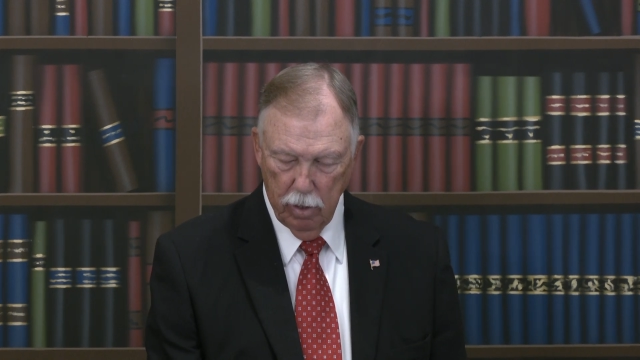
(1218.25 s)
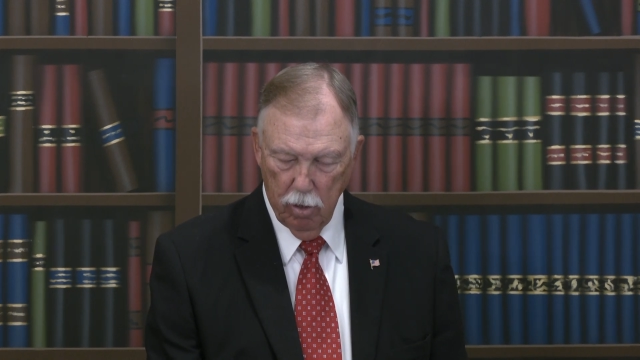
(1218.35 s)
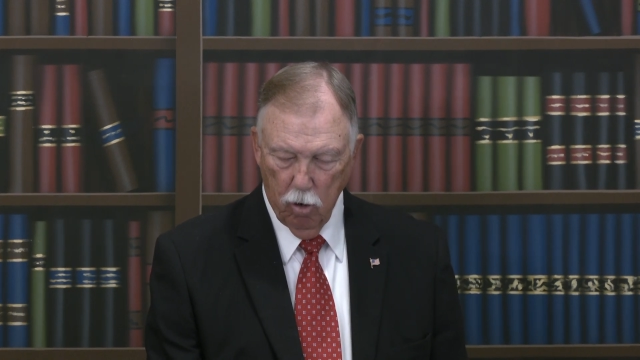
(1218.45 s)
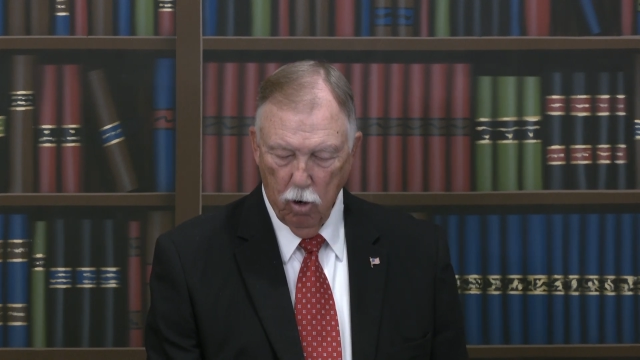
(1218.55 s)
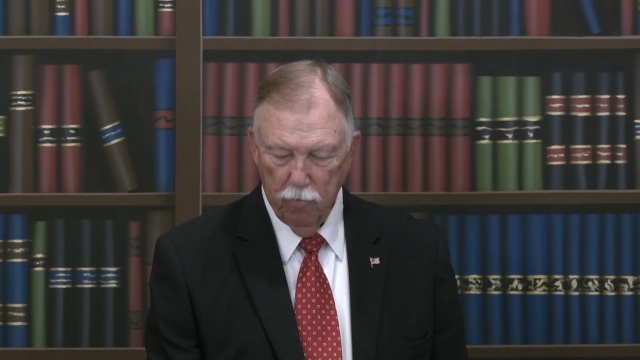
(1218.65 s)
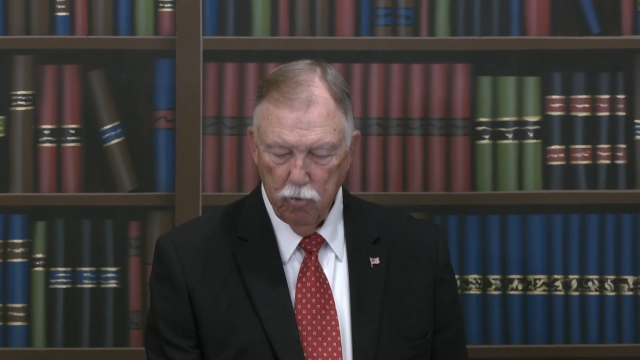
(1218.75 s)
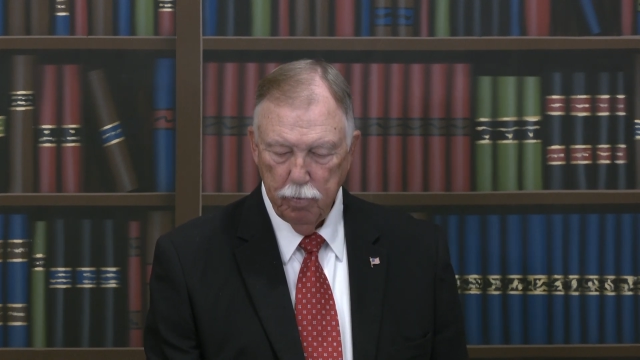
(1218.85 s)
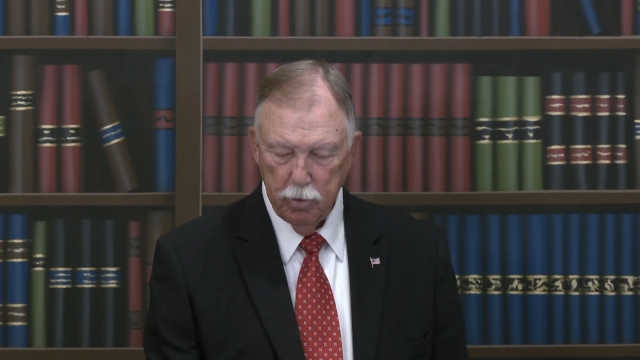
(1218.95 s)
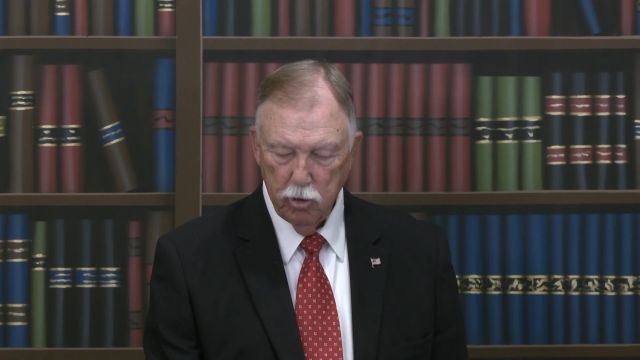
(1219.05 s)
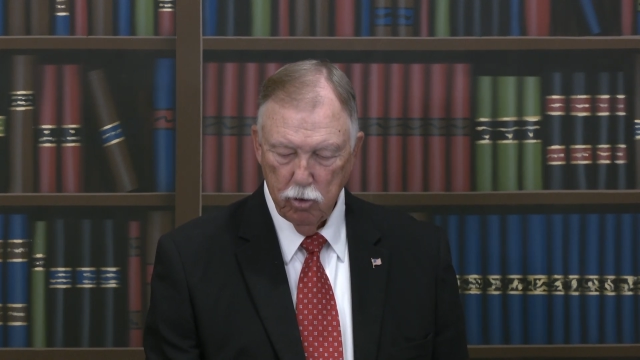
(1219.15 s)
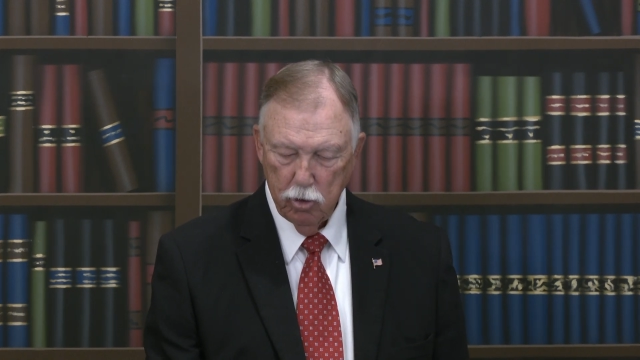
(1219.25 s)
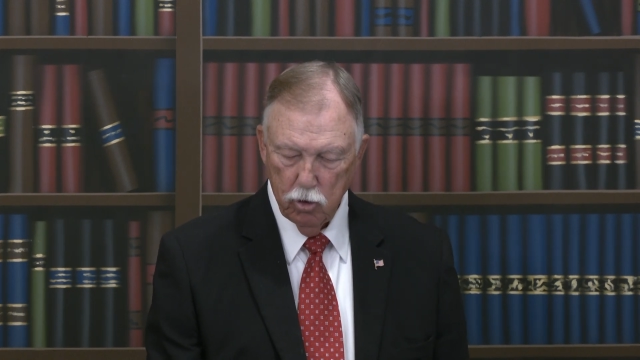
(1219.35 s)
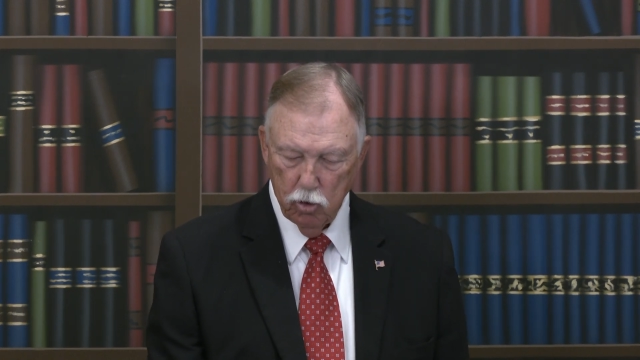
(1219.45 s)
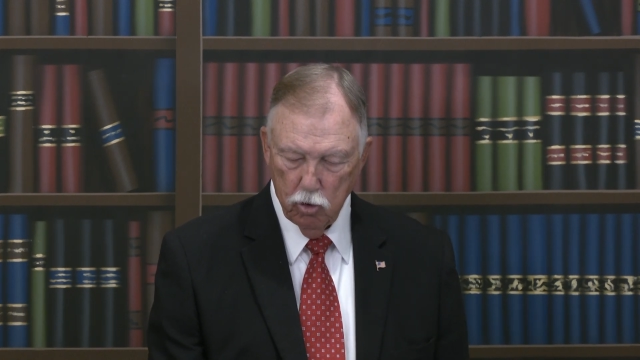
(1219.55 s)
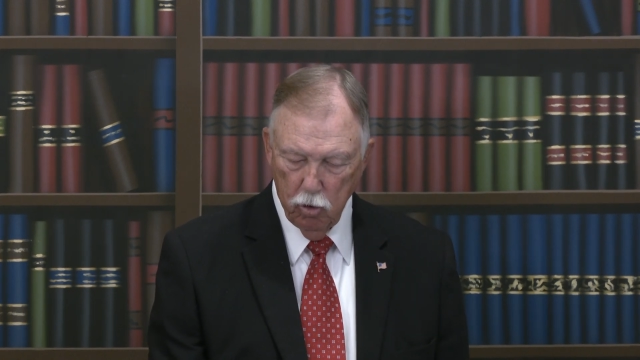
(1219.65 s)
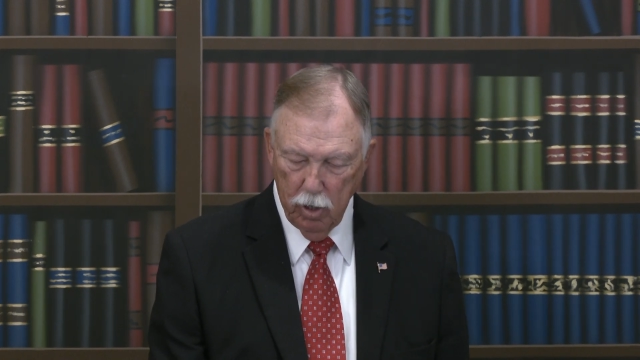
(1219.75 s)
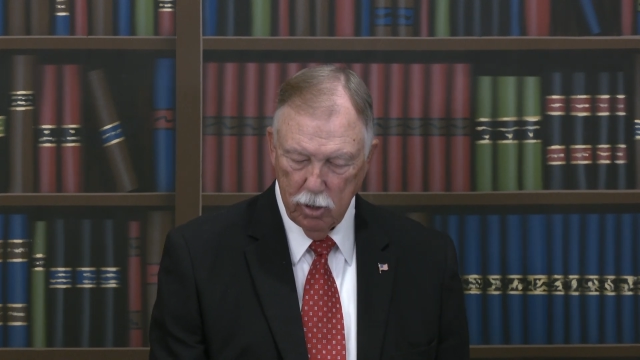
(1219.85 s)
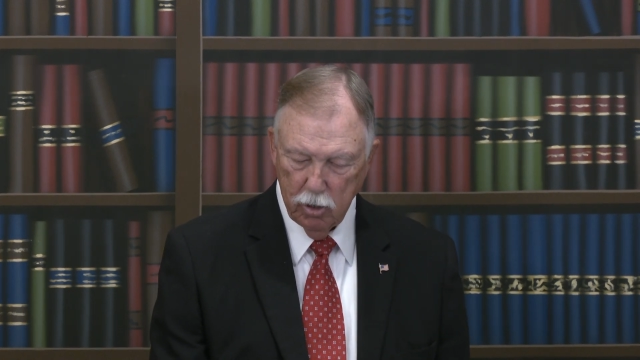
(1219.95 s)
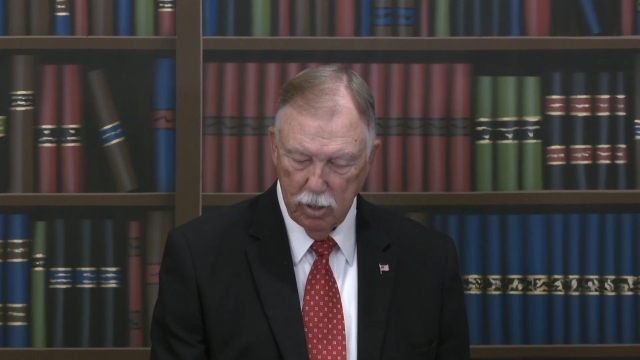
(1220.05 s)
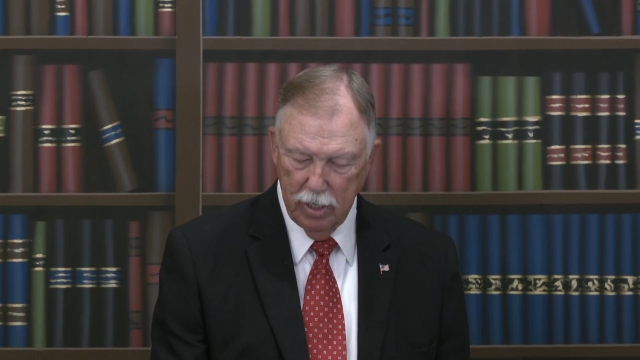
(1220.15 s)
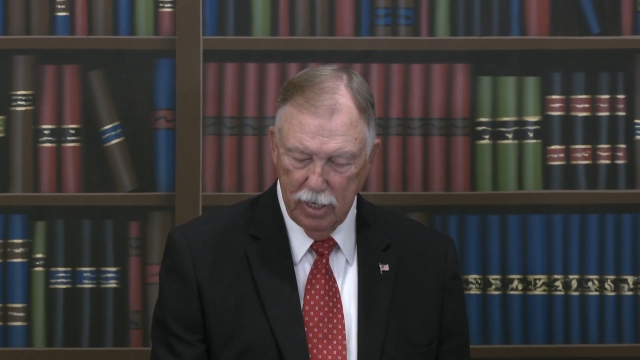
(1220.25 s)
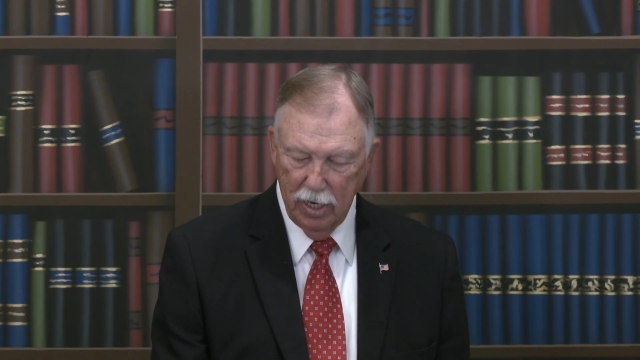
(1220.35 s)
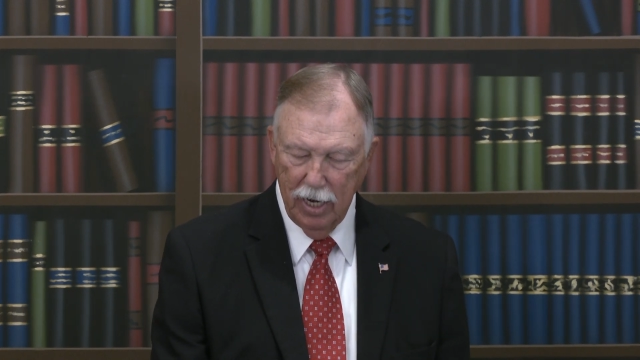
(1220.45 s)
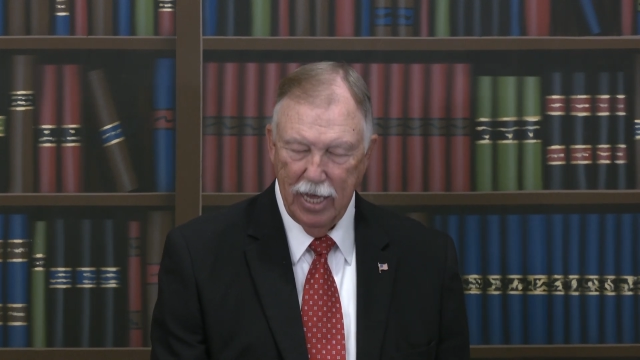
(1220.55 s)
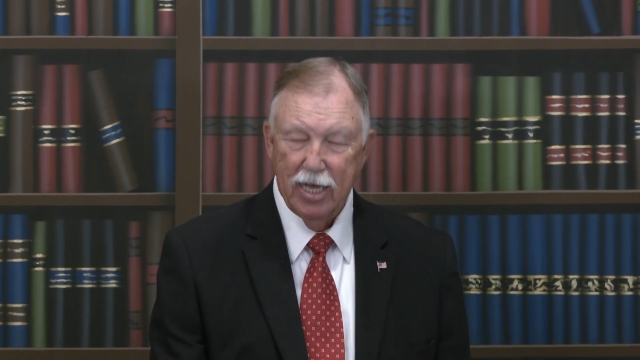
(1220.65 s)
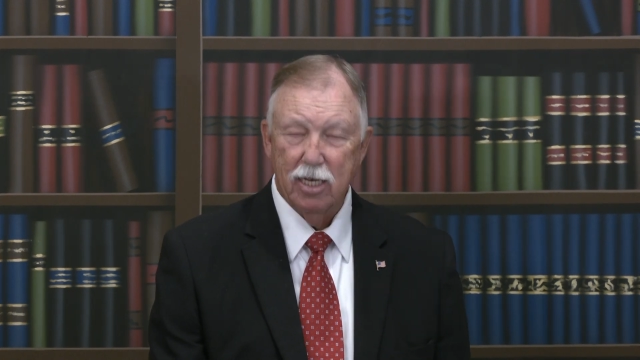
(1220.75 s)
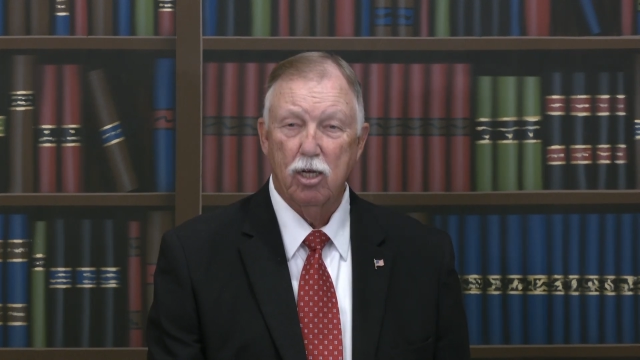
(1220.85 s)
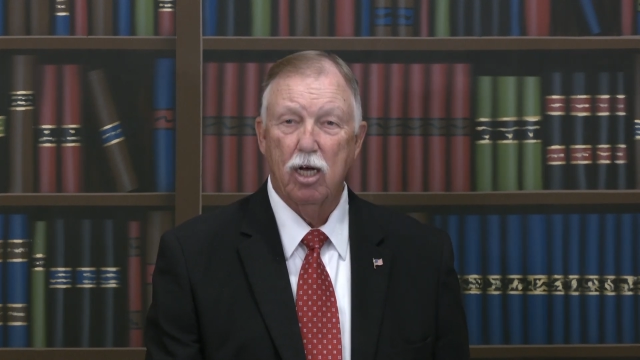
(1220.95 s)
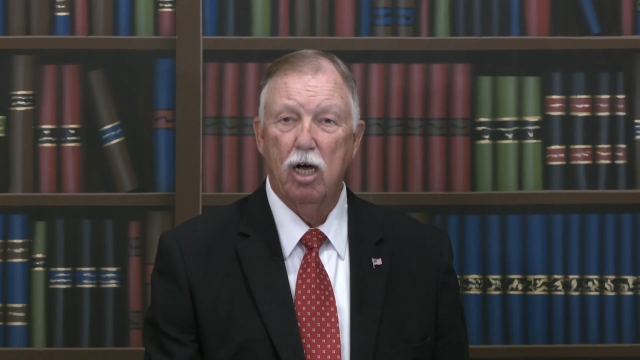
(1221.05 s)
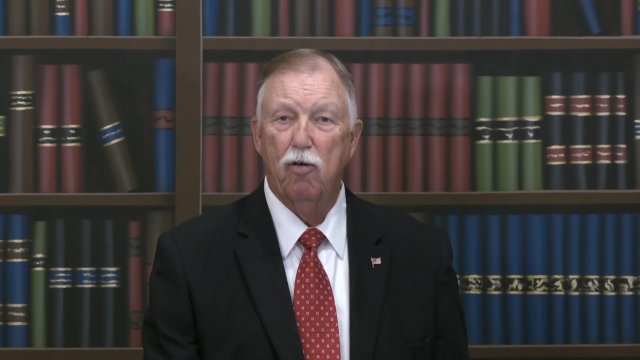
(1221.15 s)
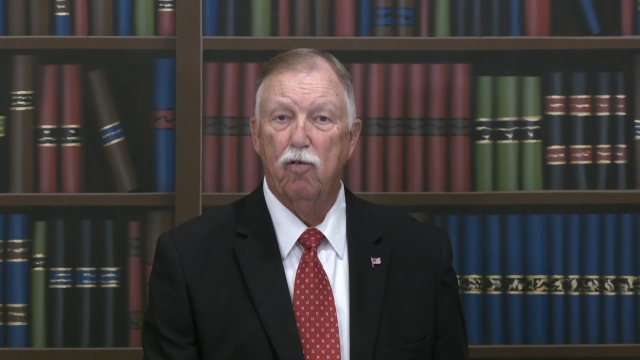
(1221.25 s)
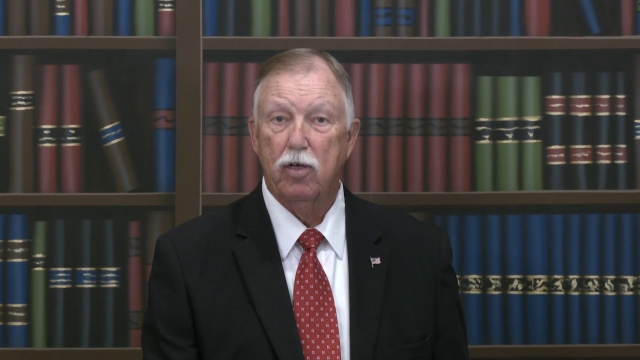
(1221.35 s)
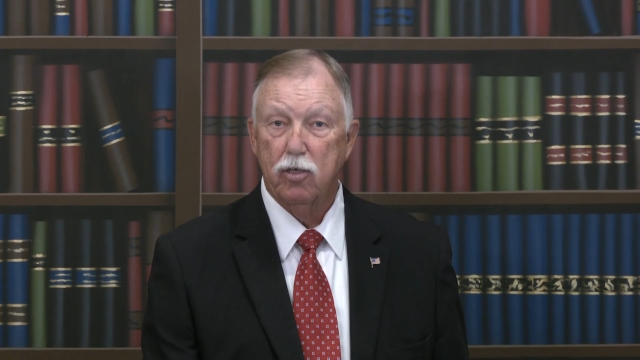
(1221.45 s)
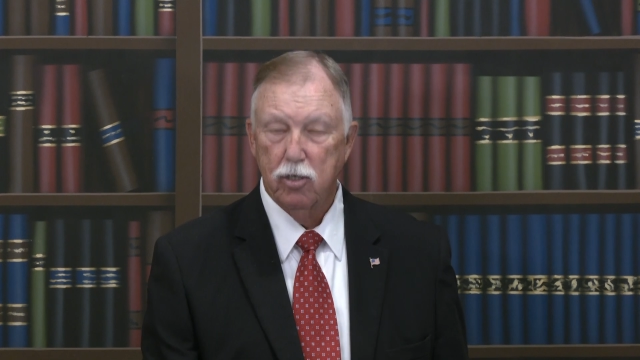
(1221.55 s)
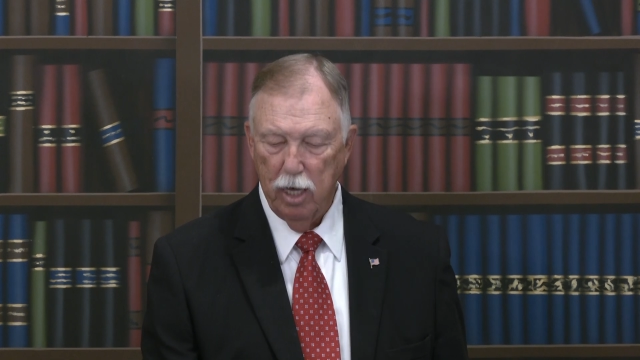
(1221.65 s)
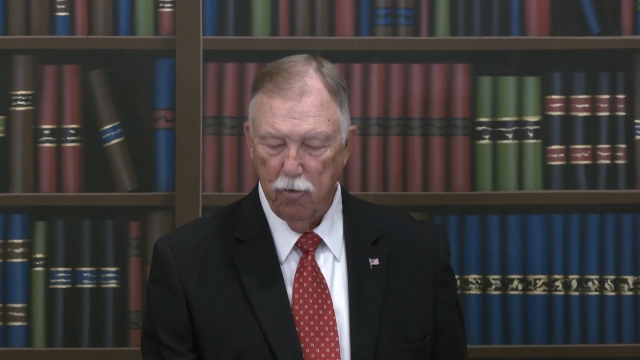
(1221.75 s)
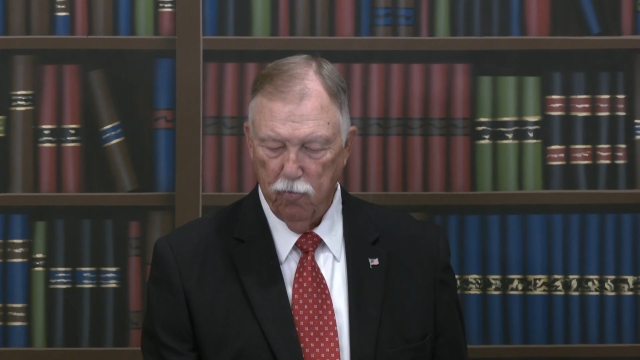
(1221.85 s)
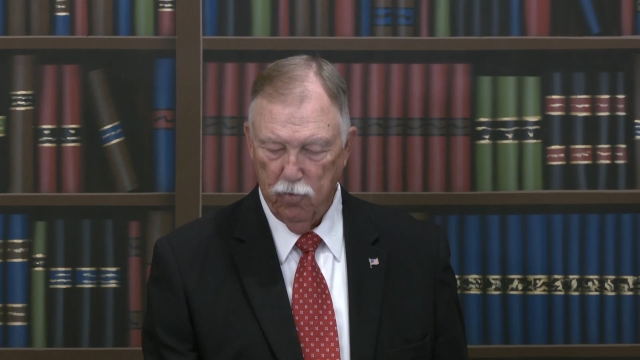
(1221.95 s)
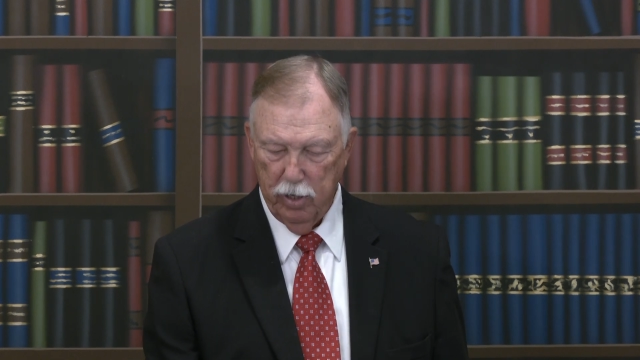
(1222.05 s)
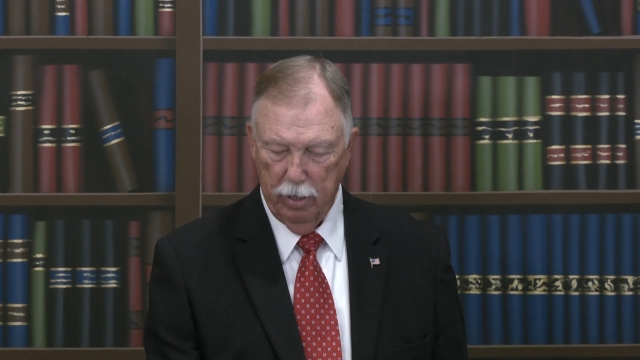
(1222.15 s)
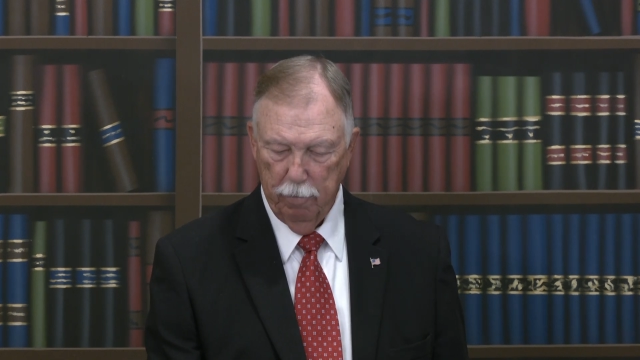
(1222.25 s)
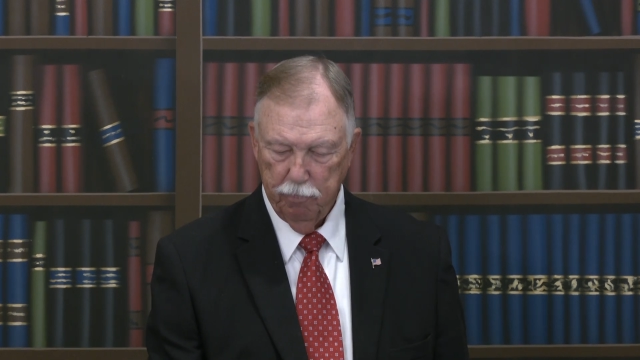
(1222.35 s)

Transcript: or if you put your trust in a land of safety,